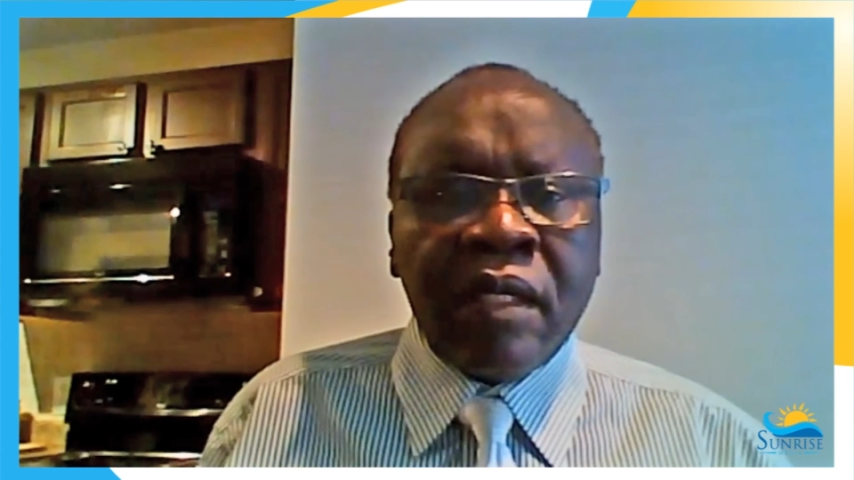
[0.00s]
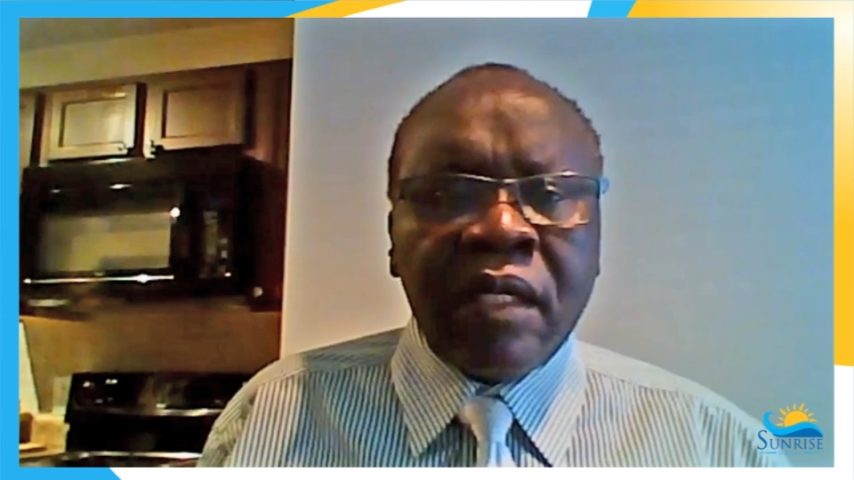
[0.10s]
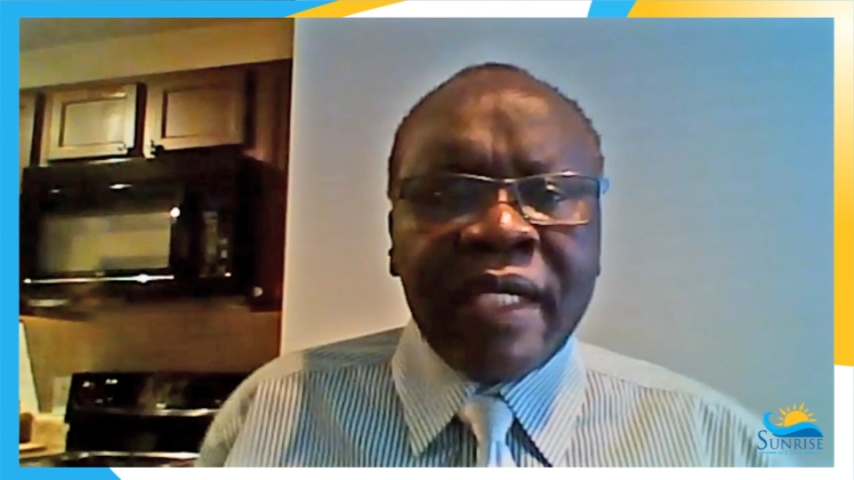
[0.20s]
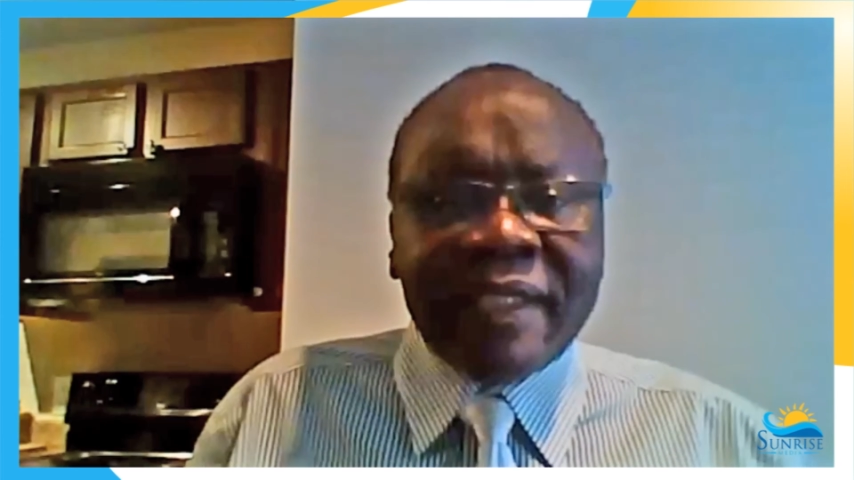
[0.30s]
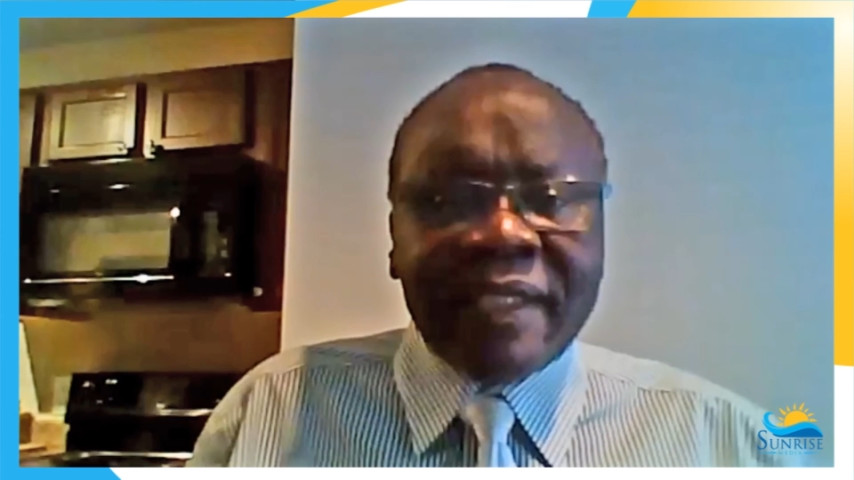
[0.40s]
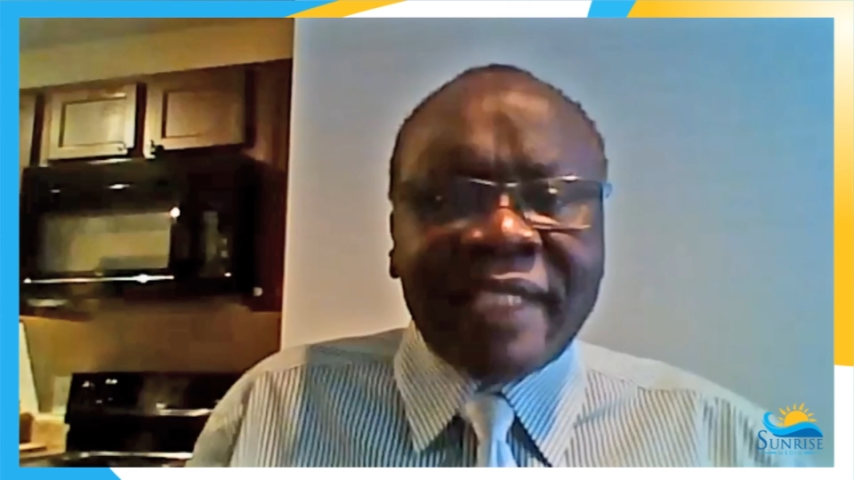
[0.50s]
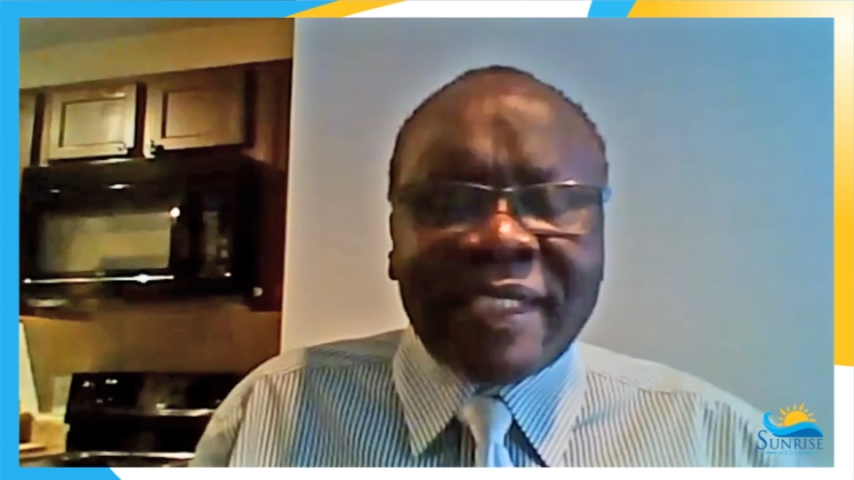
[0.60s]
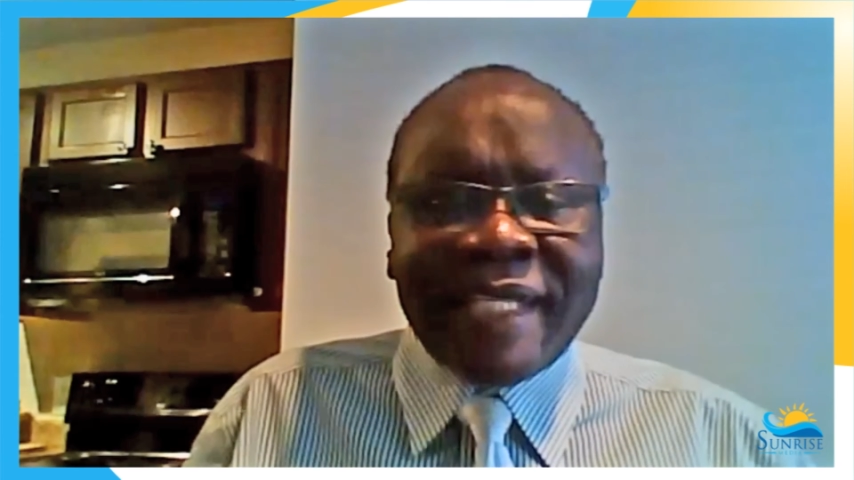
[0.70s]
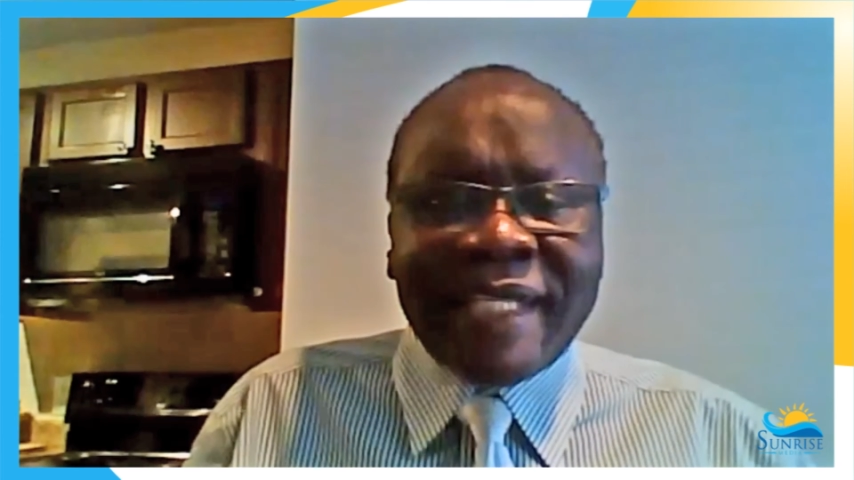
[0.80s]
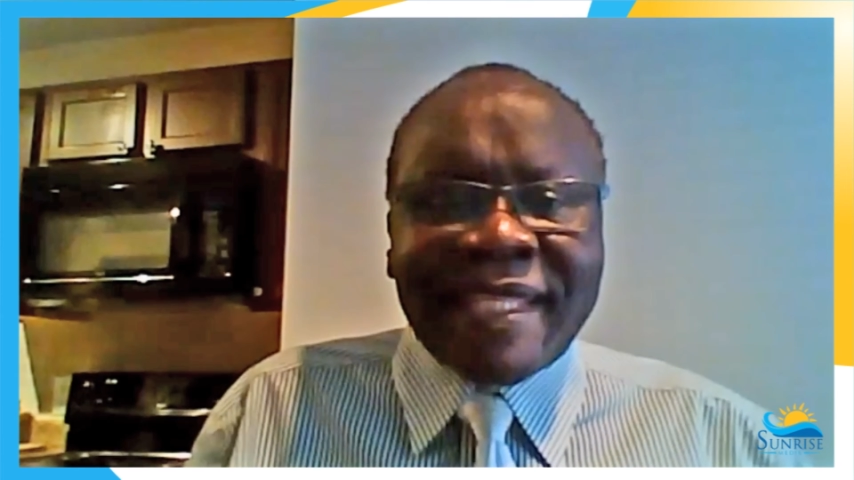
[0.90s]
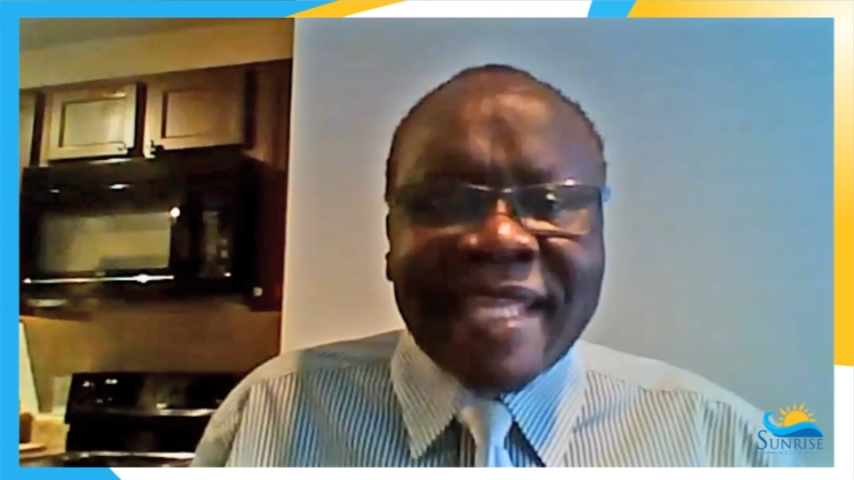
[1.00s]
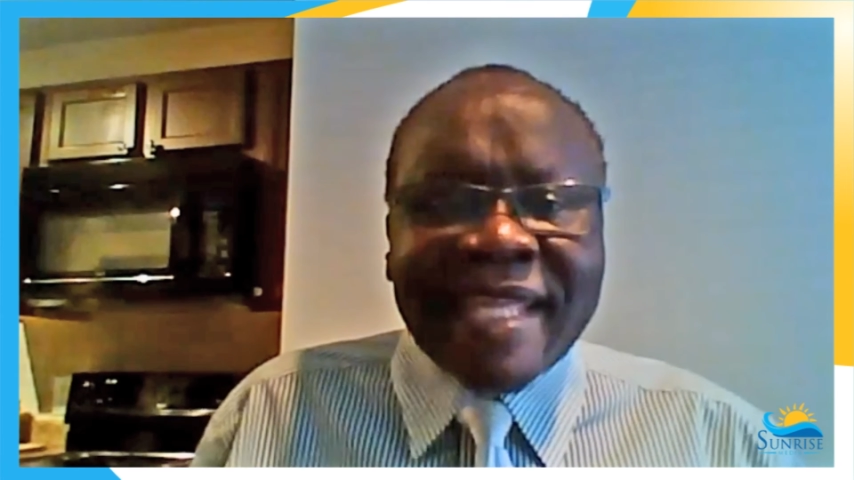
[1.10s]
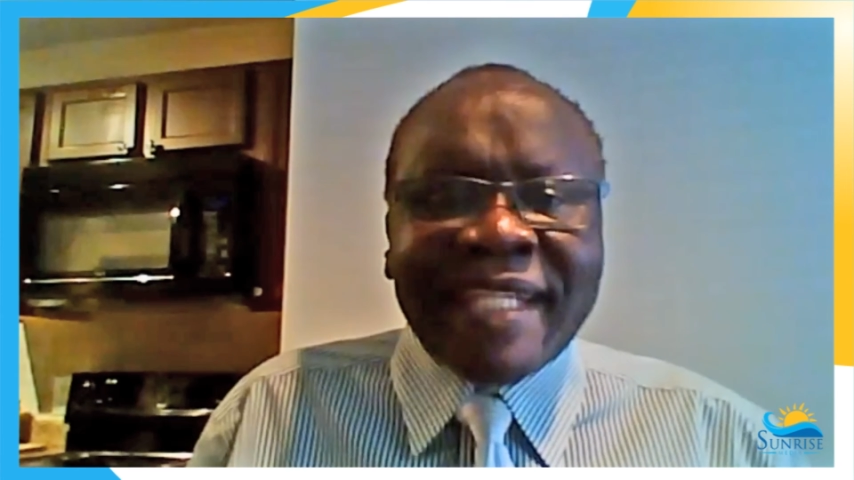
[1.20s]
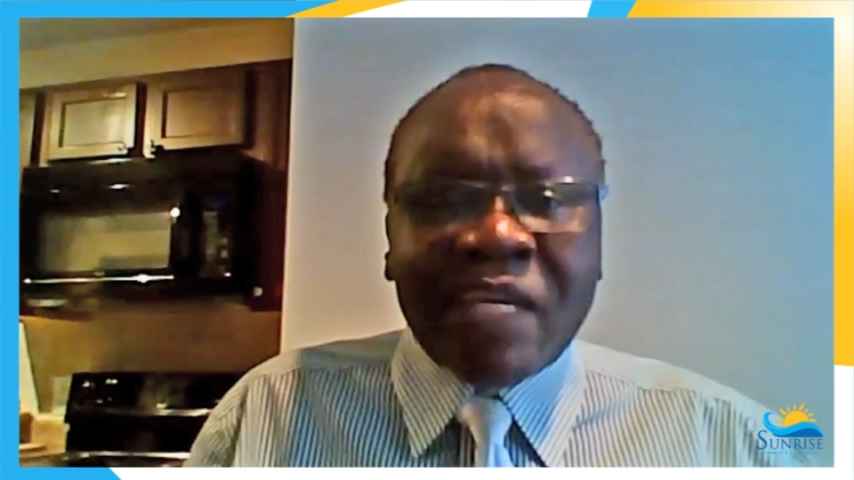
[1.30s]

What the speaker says: Is this the thing that